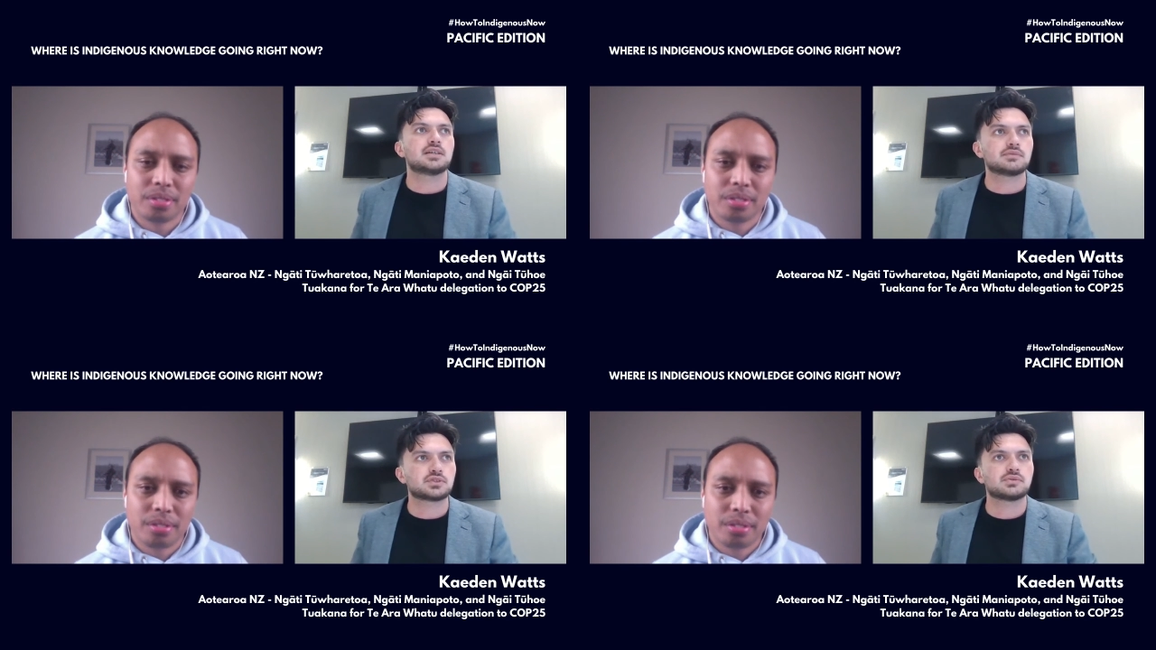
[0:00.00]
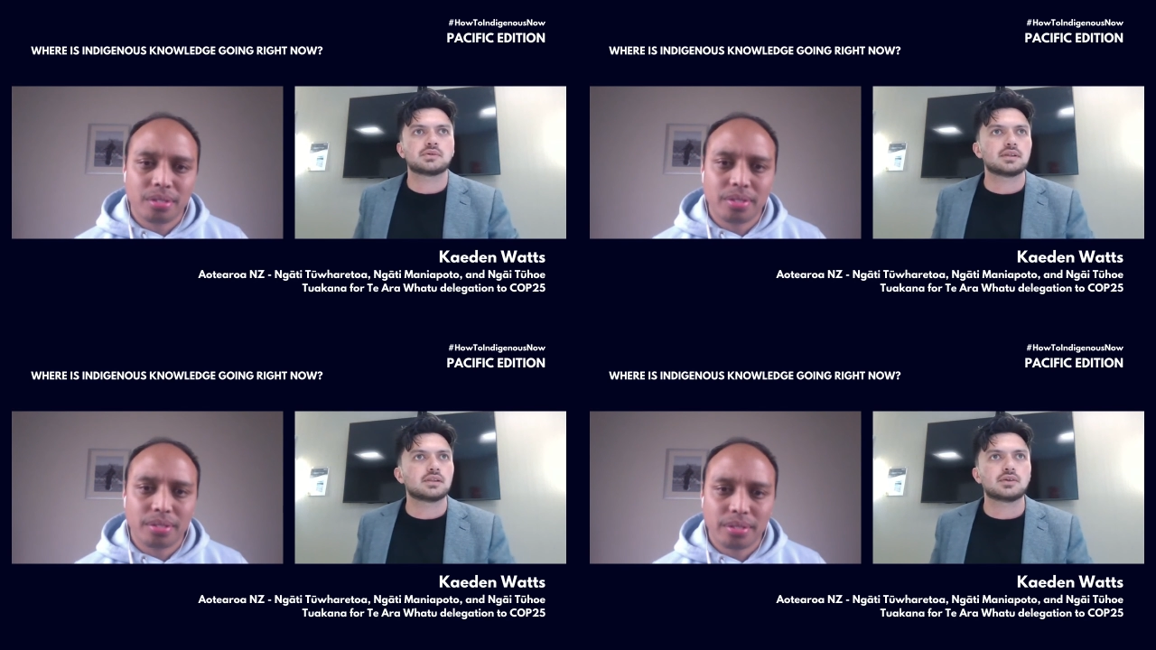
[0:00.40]
Speaker 1: I'm
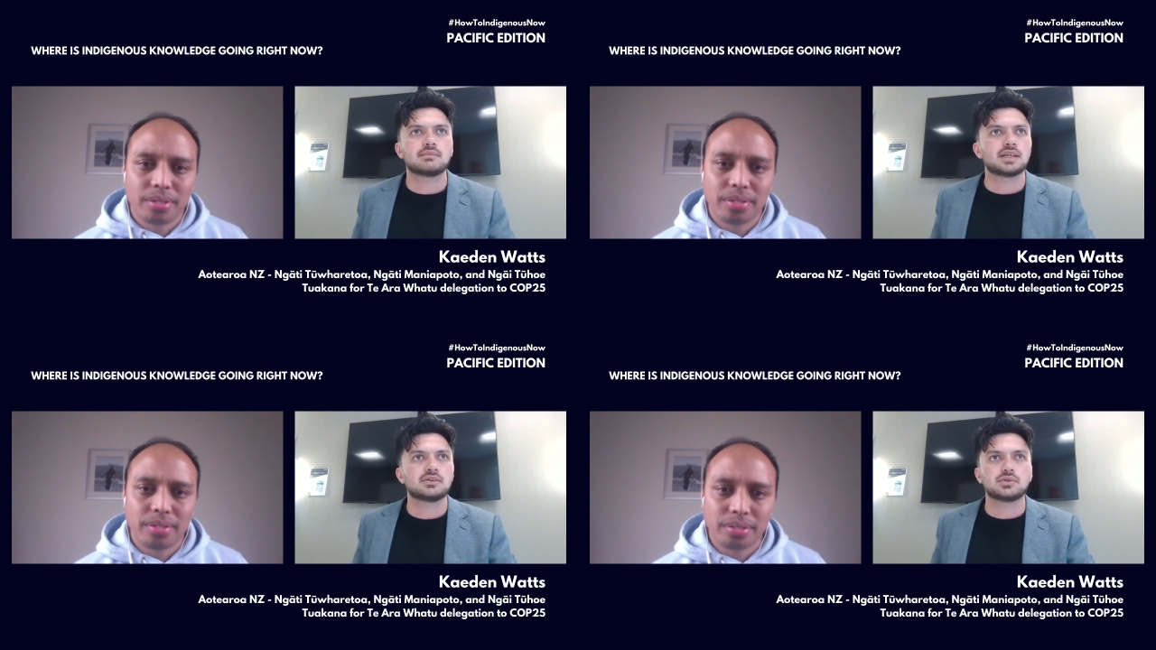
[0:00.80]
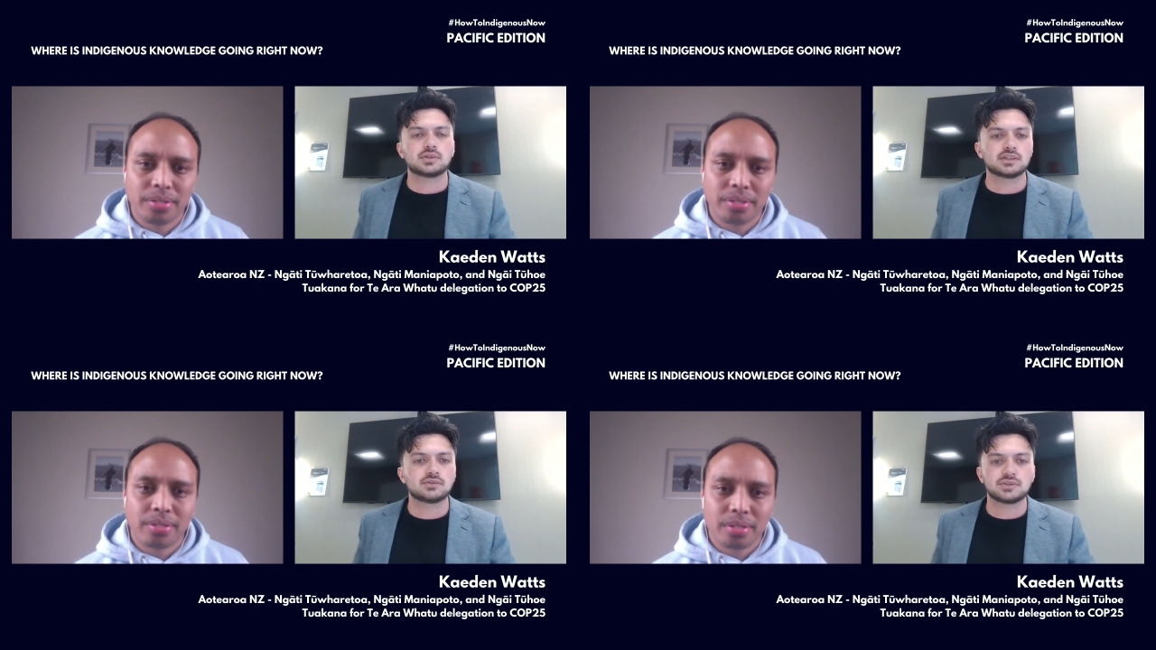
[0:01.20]
sure a lot of men
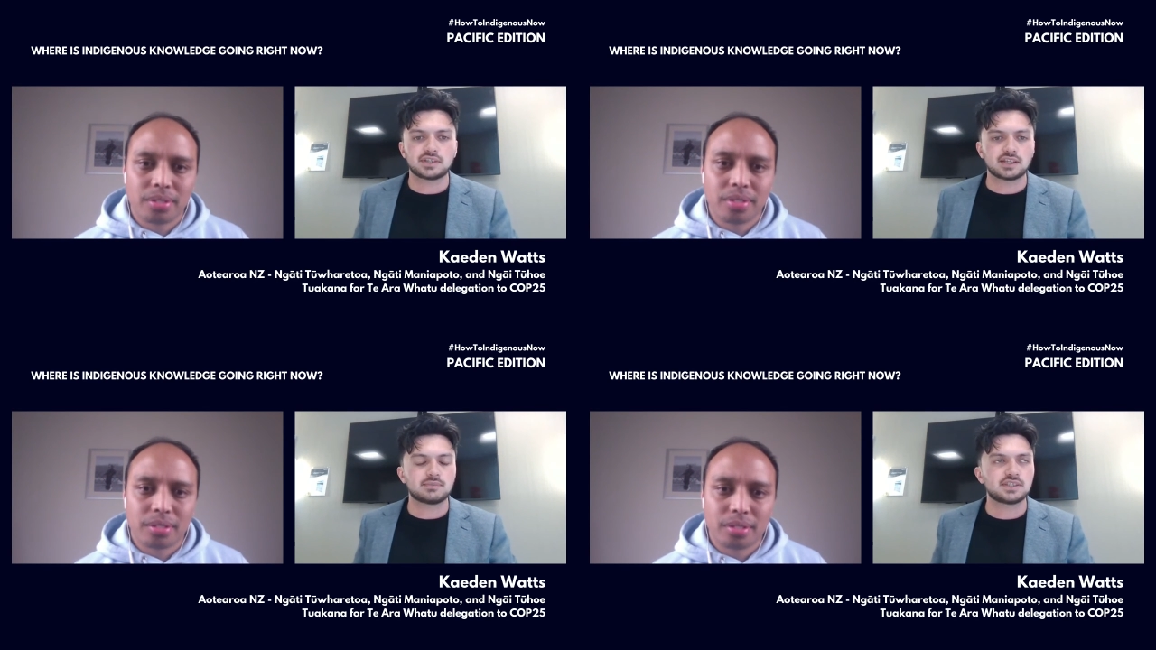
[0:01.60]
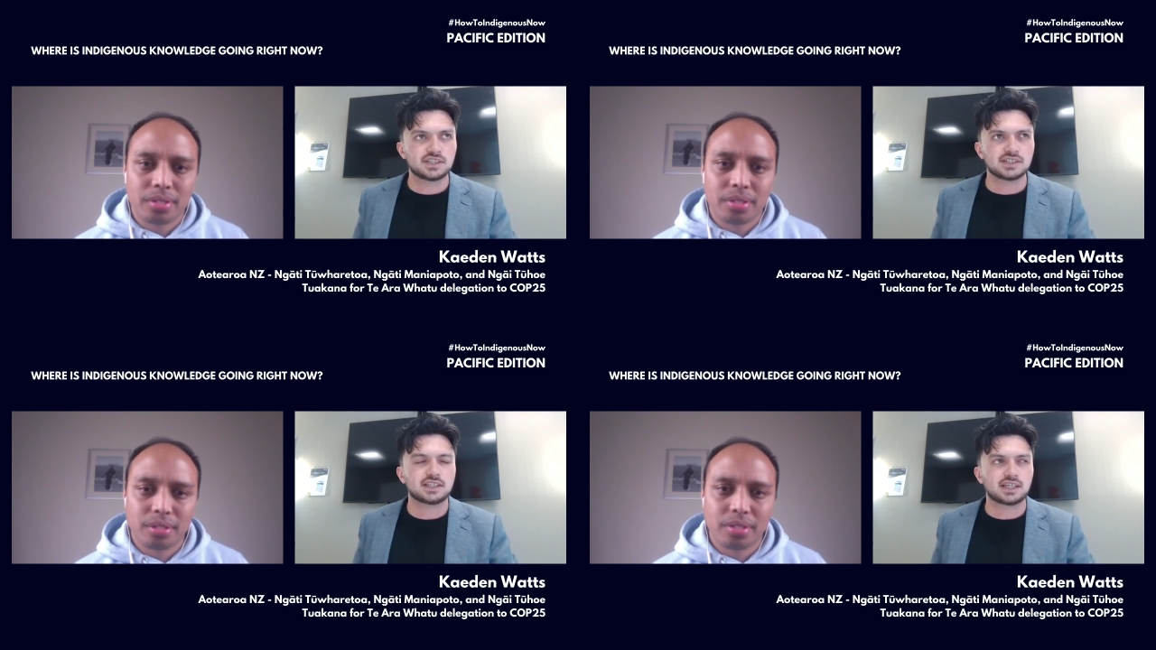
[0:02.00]
it all is going to be
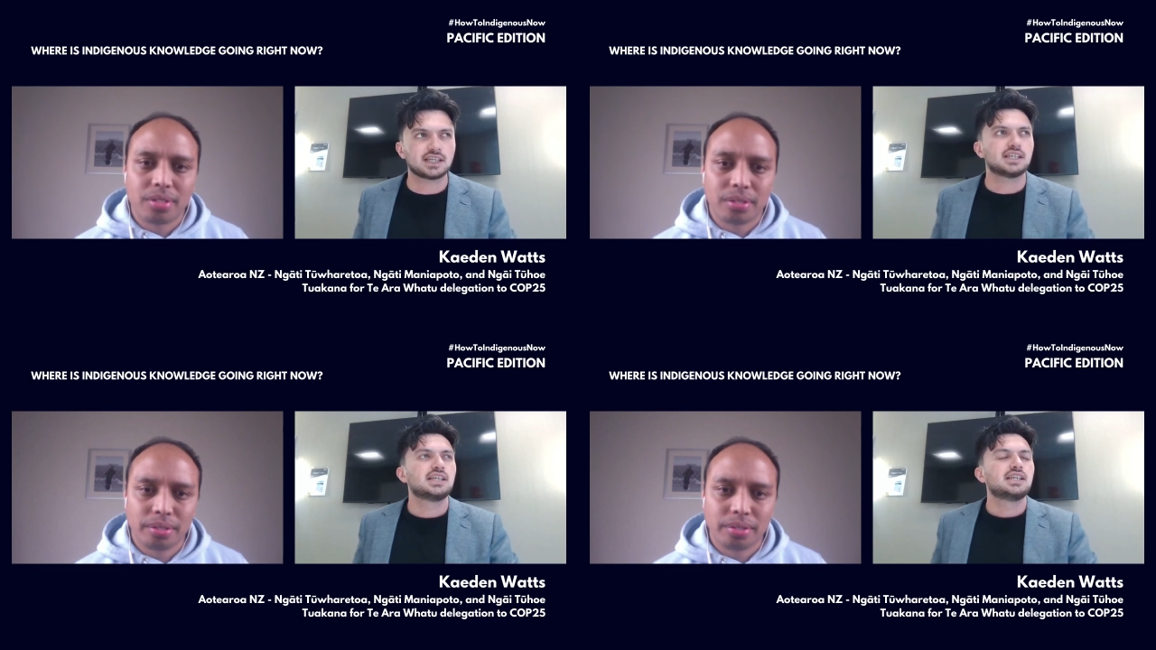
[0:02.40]
shared today.